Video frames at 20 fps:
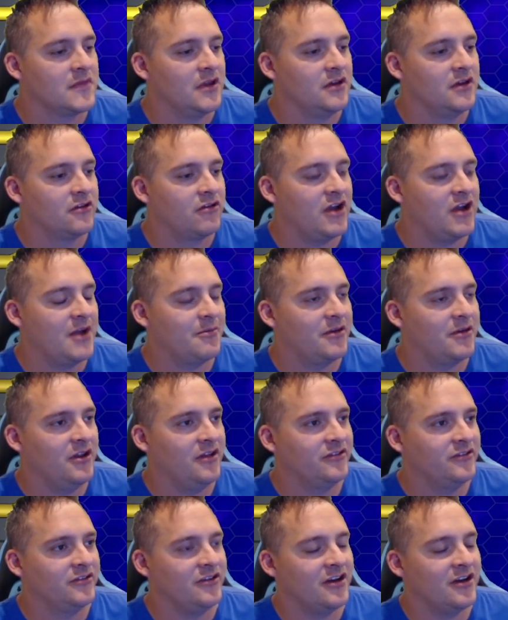Cram can
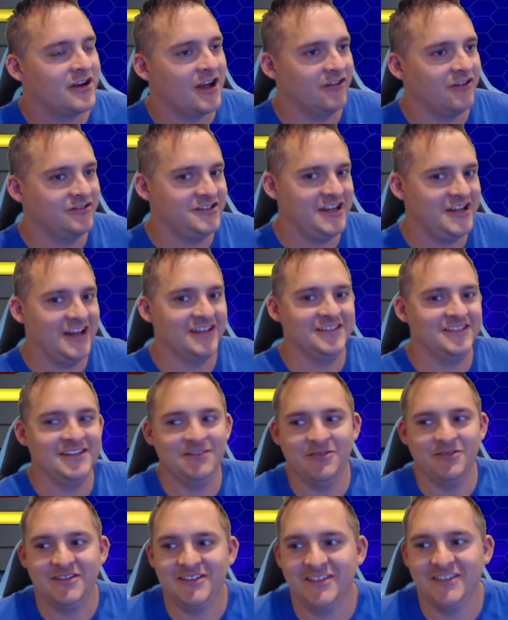also knock out Chansey,
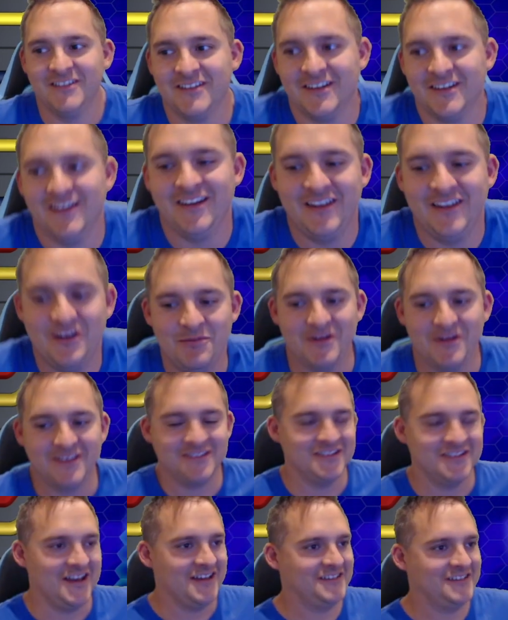which is a little bit
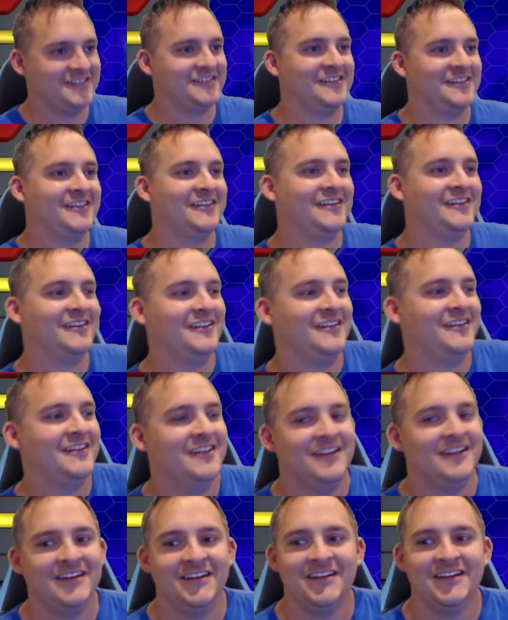sus.
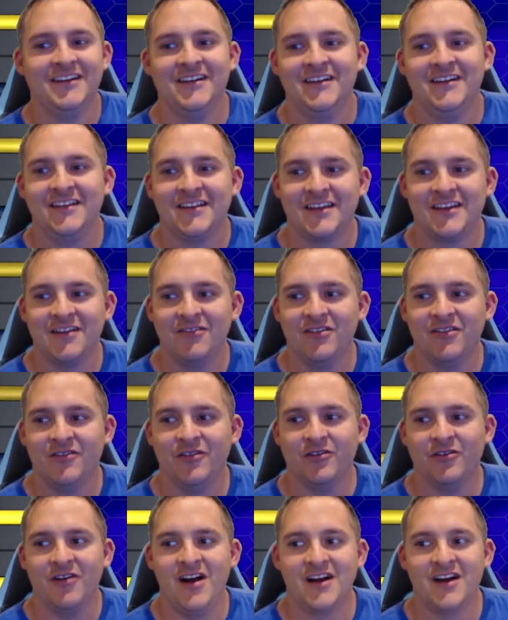Get rid of a
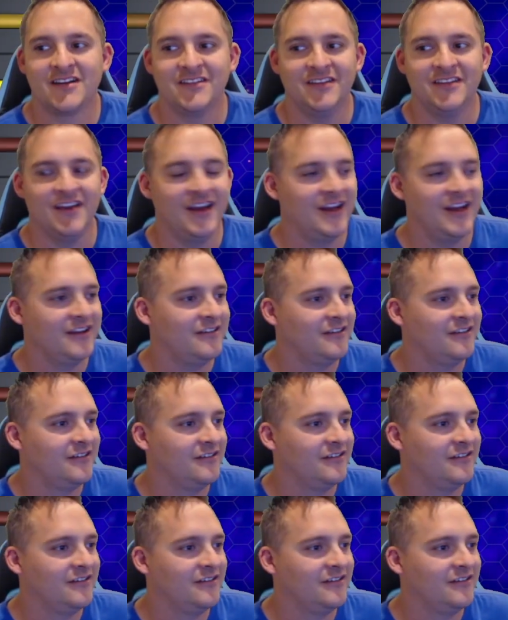Roxanne.